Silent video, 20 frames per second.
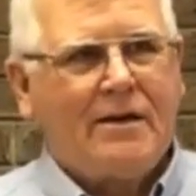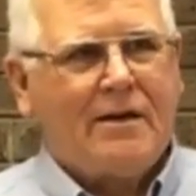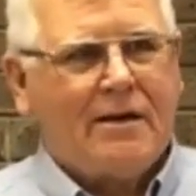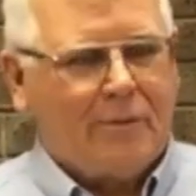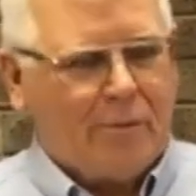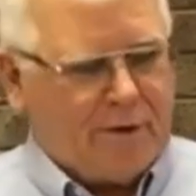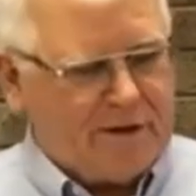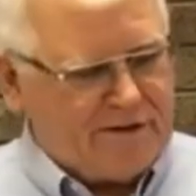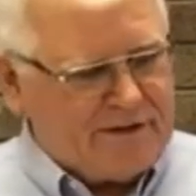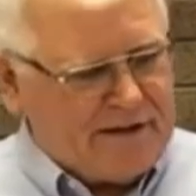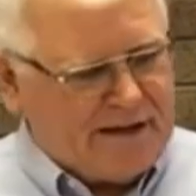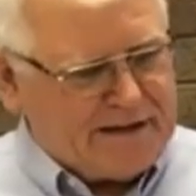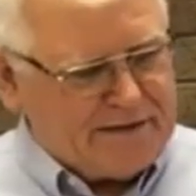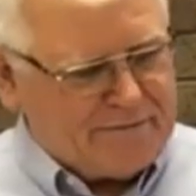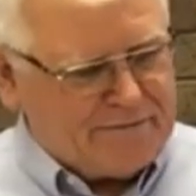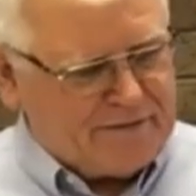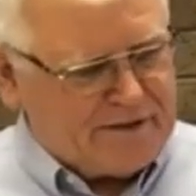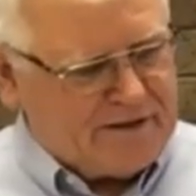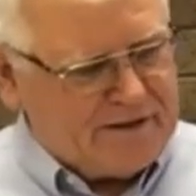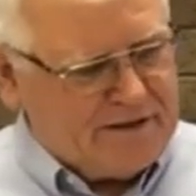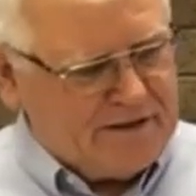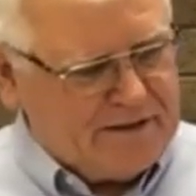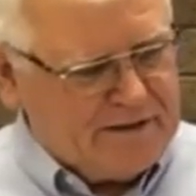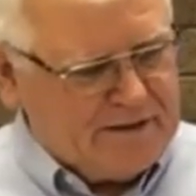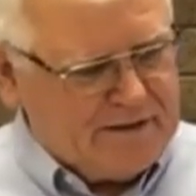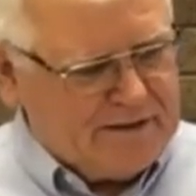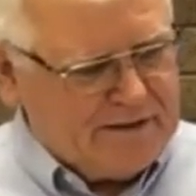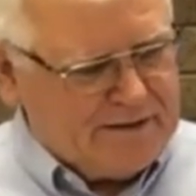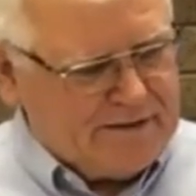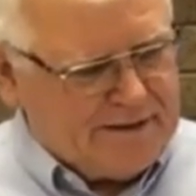with David
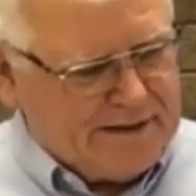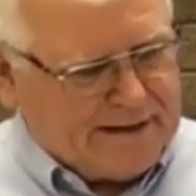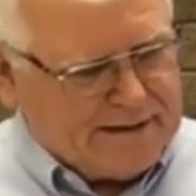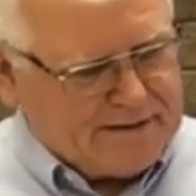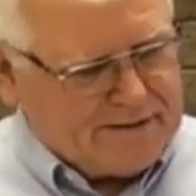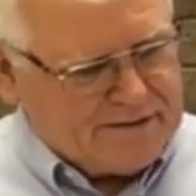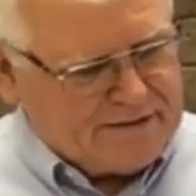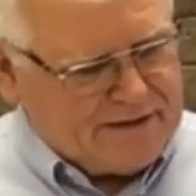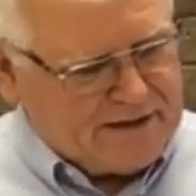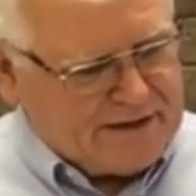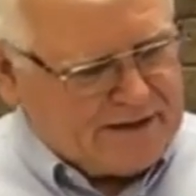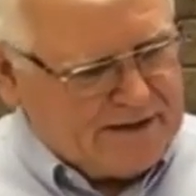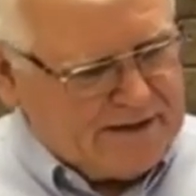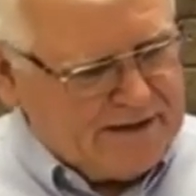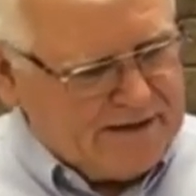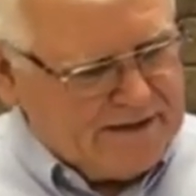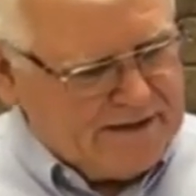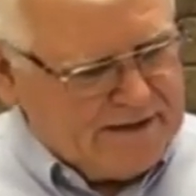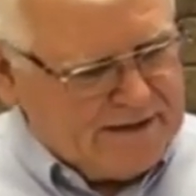dancing